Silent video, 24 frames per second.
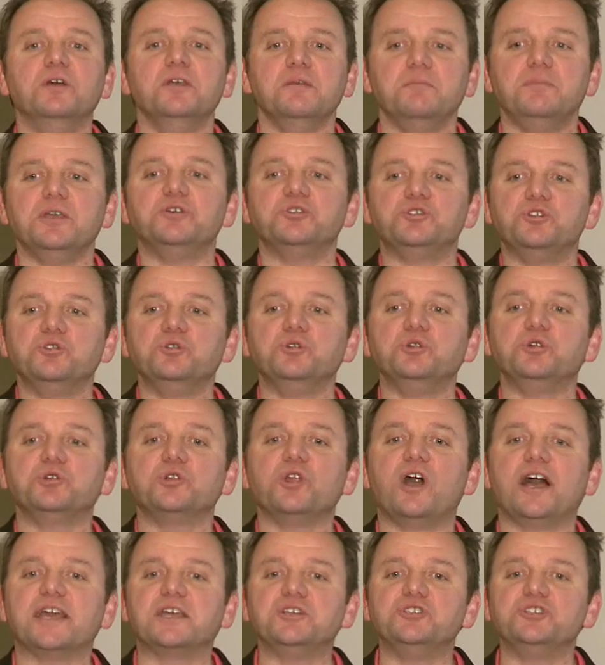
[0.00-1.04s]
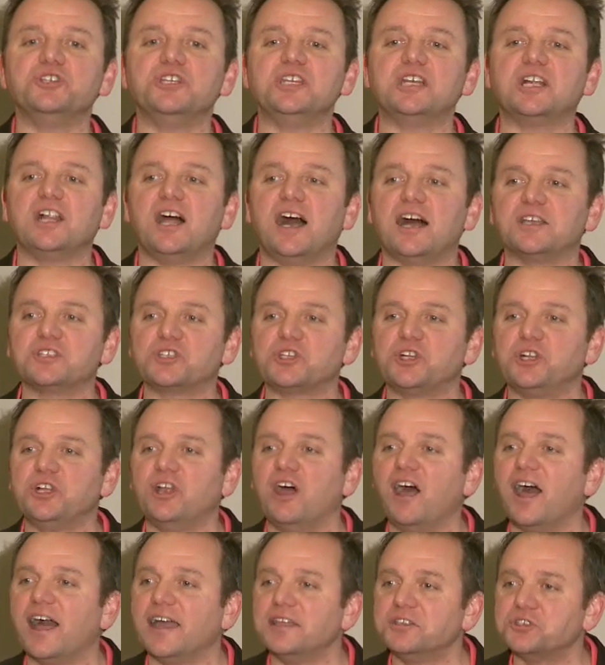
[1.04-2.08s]
because you look like a D class
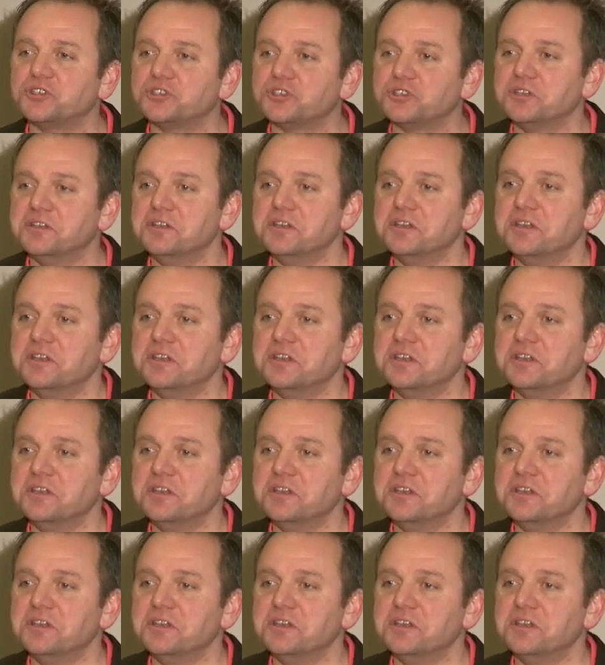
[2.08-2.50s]
client.